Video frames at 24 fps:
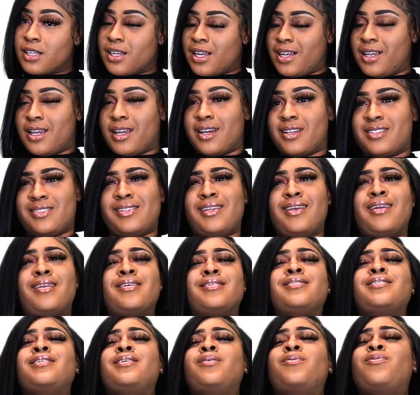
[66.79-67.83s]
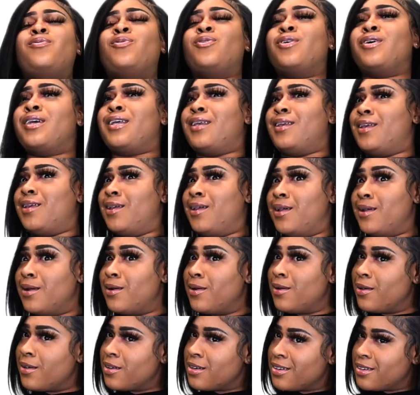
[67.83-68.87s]
I got to stay in the gym for a
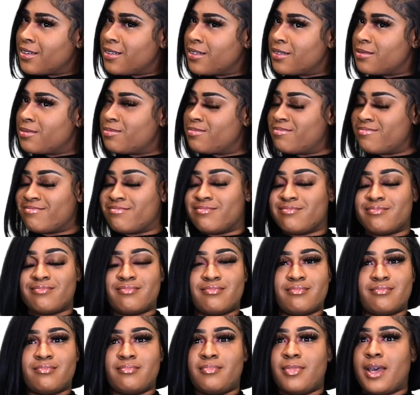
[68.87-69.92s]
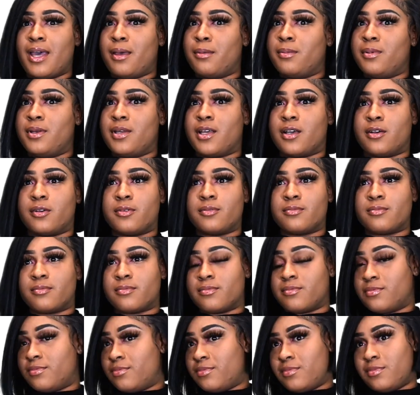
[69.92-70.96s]
year? Baby, no.
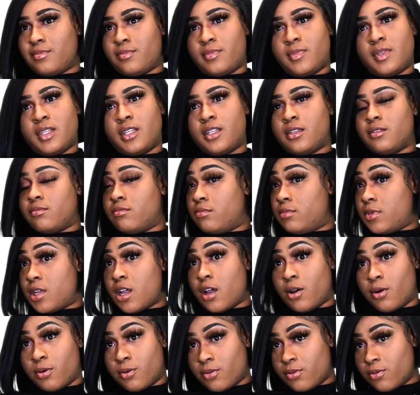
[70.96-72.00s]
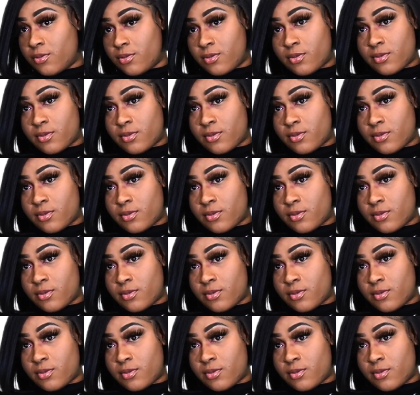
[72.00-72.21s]
No.